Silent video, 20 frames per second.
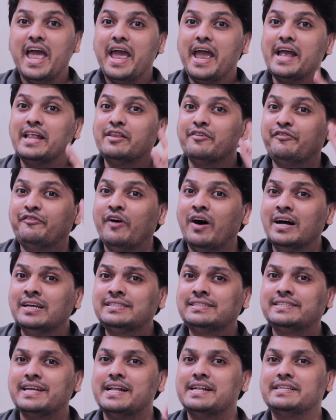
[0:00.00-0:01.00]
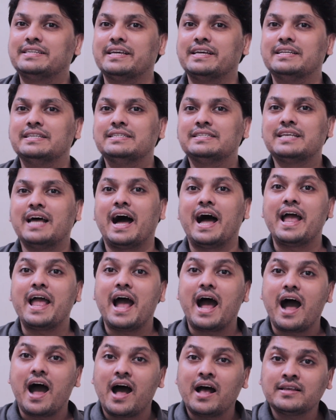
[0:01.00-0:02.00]
In the first sentence, I
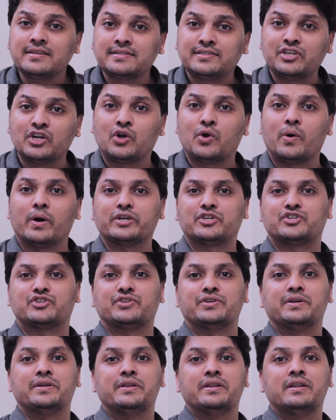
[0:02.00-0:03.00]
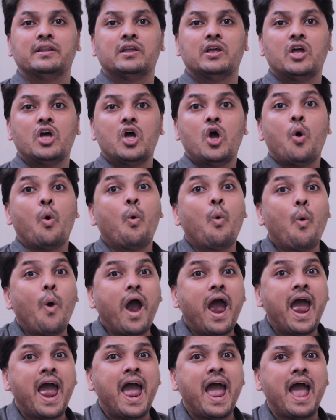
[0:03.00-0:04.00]
asked the question
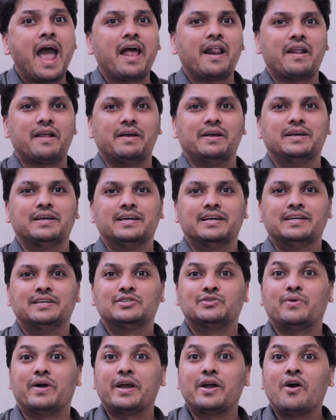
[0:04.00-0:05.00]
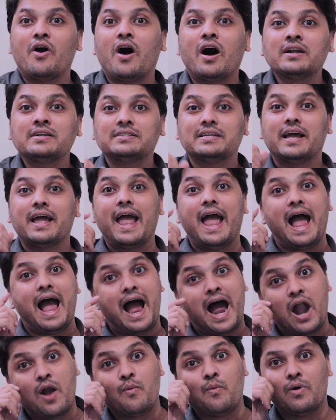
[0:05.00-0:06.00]
where, so I got
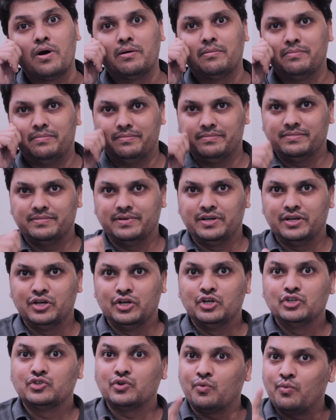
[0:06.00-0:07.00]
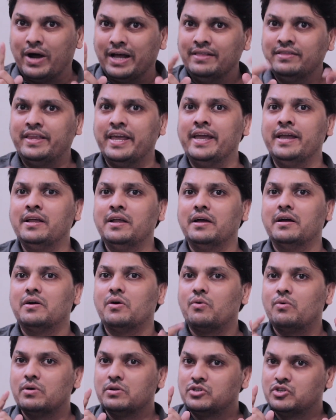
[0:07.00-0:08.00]
adverb. So one thing
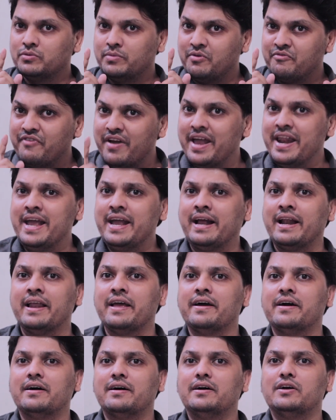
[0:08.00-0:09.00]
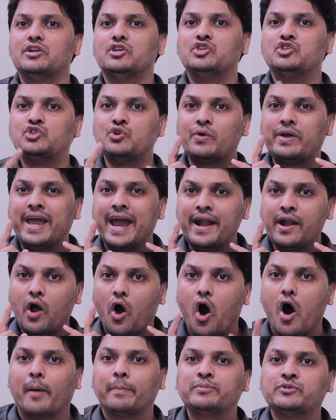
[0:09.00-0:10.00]
to be very clear, to get
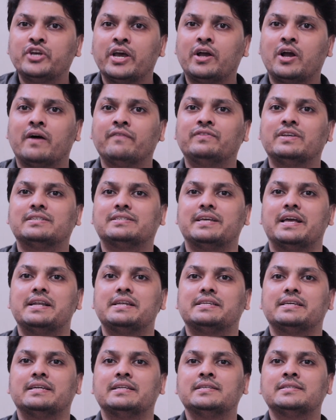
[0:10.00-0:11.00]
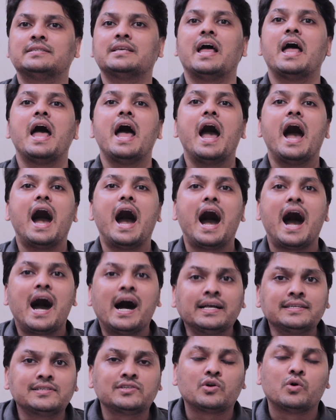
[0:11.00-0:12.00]
object of the sentence,
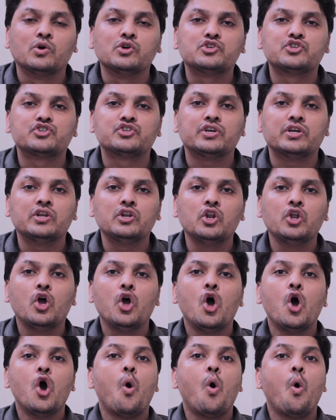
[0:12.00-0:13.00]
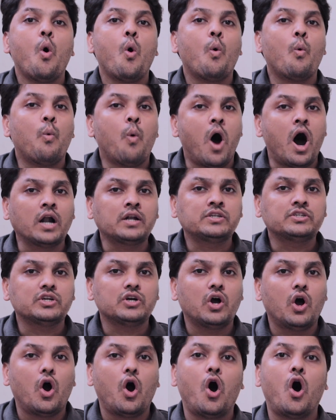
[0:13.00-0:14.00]
ask question what
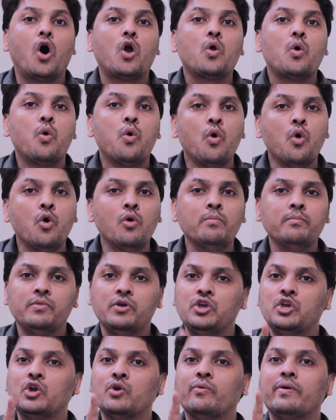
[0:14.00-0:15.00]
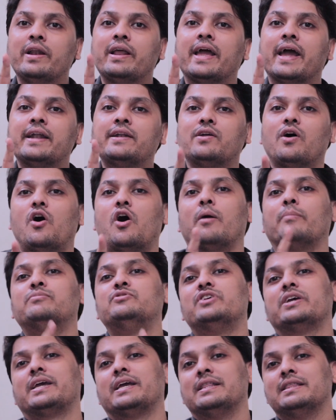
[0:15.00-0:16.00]
or whom, you will get
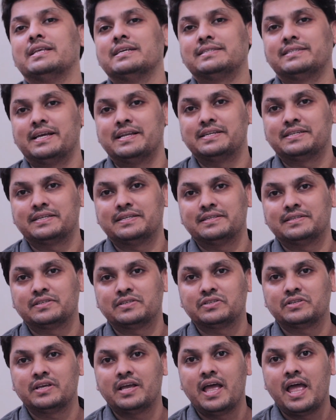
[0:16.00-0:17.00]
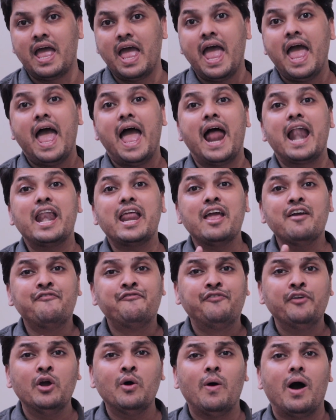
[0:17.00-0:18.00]
object in the sentence. And
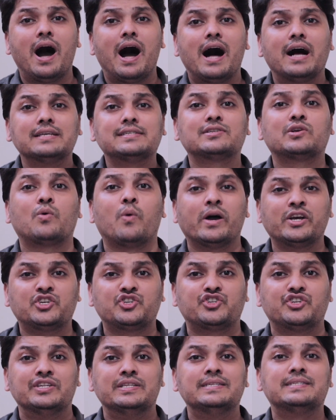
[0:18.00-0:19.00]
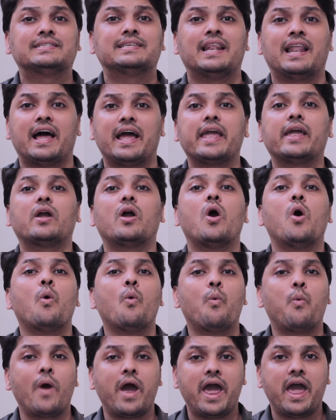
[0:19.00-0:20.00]
if you ask questions like
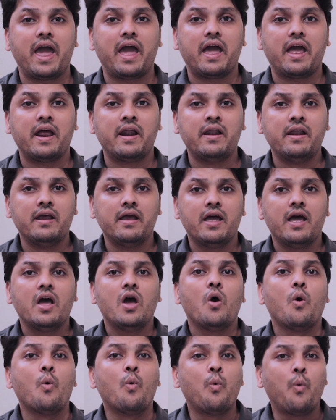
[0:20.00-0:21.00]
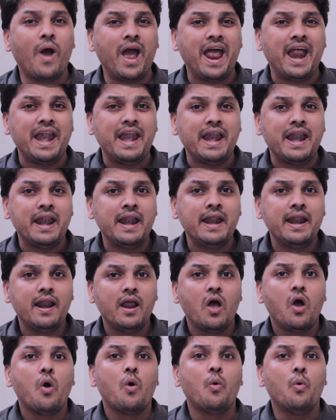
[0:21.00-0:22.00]
where, when,
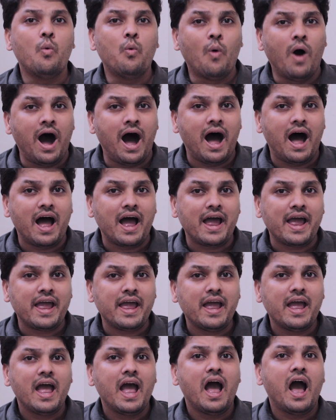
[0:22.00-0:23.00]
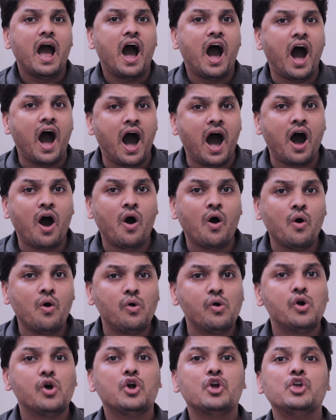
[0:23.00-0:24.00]
why,
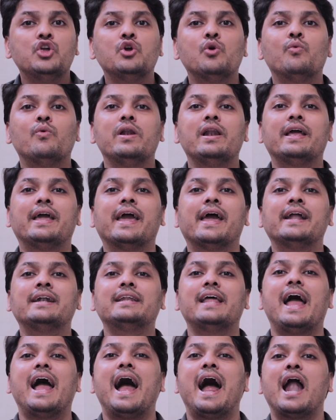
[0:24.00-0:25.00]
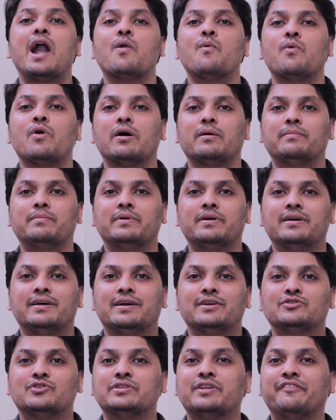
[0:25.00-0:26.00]
how, you will get adverb.
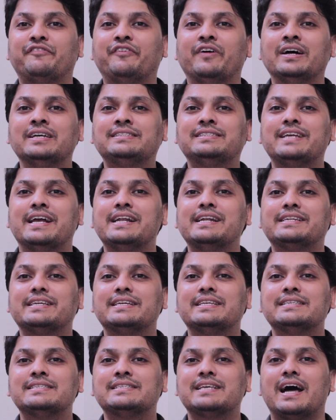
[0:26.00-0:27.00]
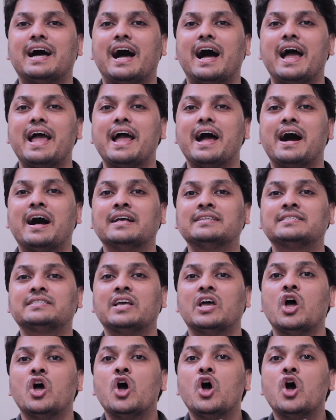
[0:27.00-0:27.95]
So in the first sentence, I asked